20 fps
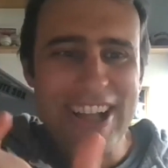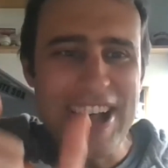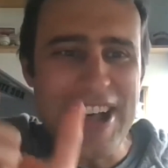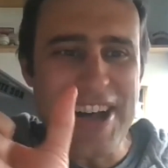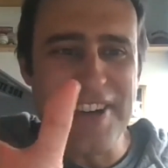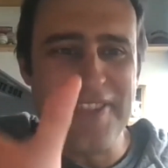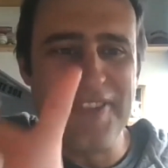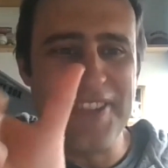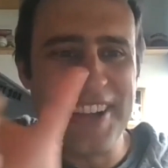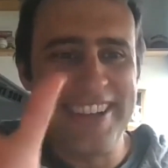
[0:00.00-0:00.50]

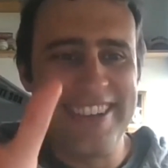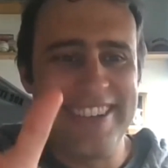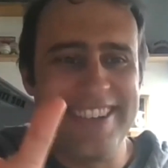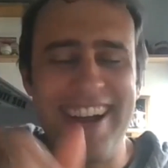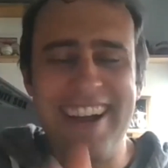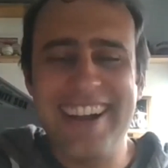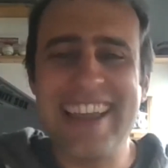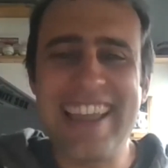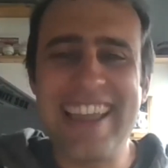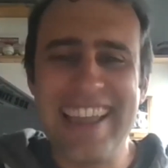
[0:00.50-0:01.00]
of a
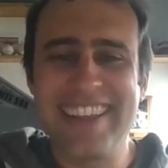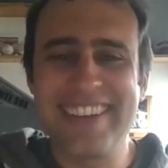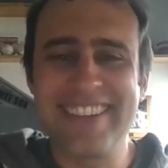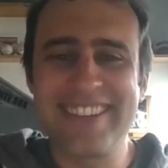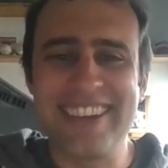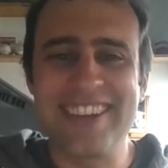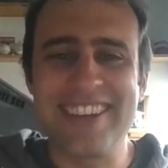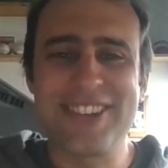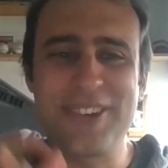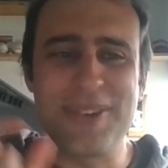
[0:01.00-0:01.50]
duck
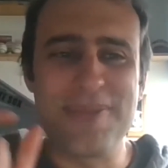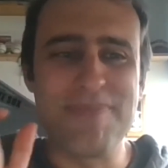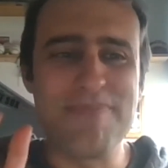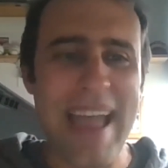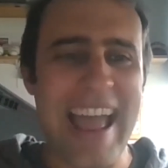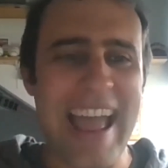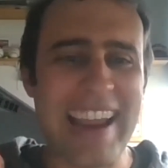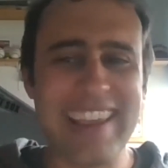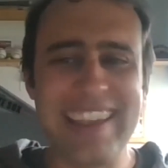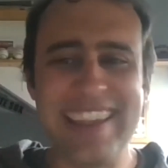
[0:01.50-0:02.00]
ancestor
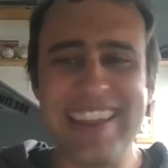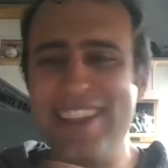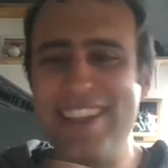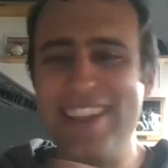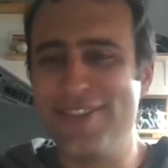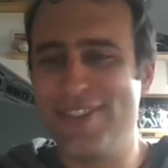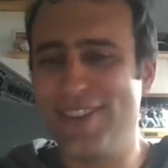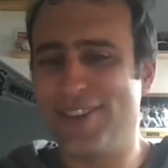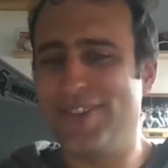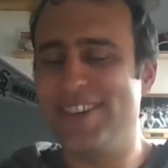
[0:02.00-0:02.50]
back
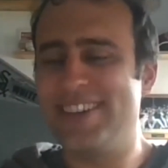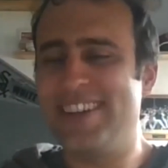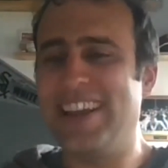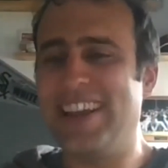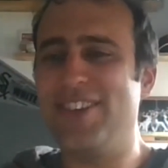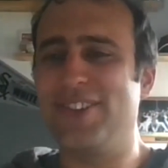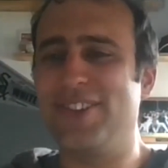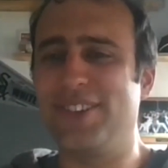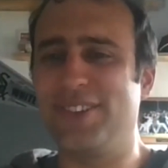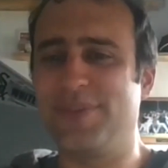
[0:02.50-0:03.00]
in the
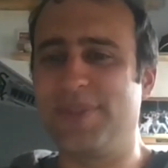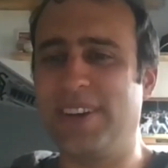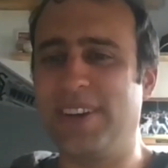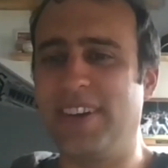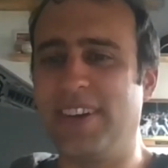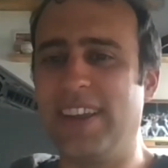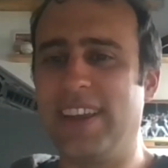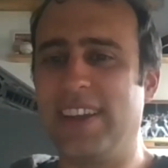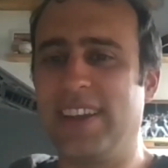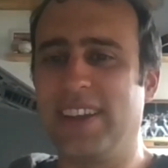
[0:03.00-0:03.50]
Cretaceous
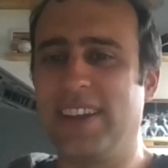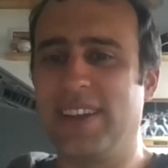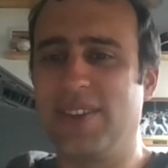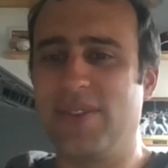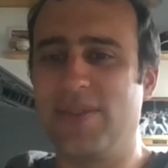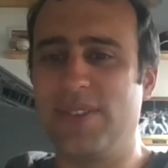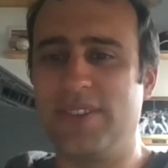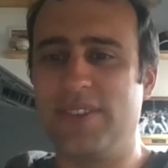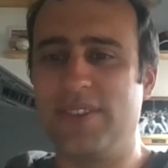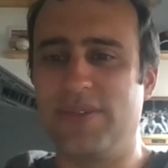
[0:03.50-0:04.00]
period,
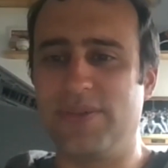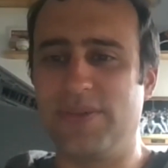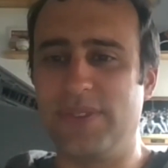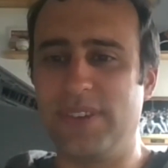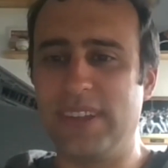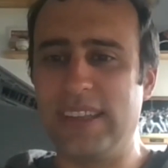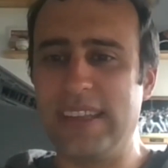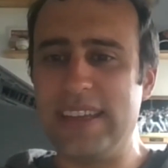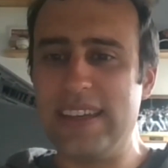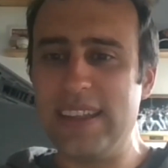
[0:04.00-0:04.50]
which is
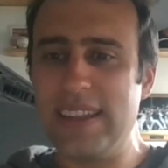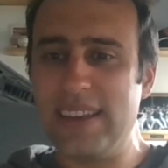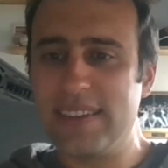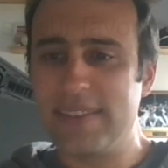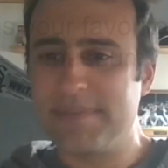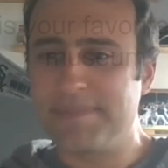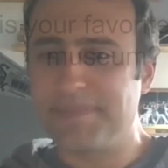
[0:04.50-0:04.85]
really neat.